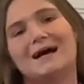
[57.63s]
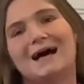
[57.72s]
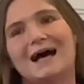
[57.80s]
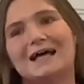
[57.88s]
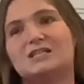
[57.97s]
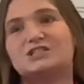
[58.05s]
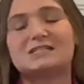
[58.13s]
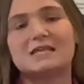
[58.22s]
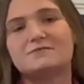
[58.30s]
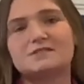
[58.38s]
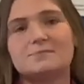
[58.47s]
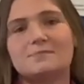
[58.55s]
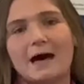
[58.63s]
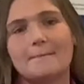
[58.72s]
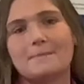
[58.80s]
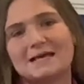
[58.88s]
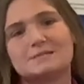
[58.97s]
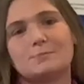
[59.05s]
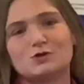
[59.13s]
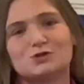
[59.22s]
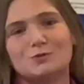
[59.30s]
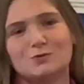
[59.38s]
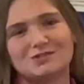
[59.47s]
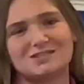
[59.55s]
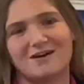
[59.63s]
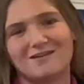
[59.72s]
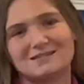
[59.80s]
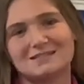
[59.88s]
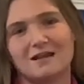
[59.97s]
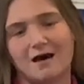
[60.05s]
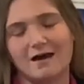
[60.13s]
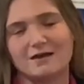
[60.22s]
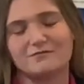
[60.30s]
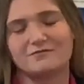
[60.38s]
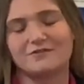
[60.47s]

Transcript: and just gives them that best possible start to life.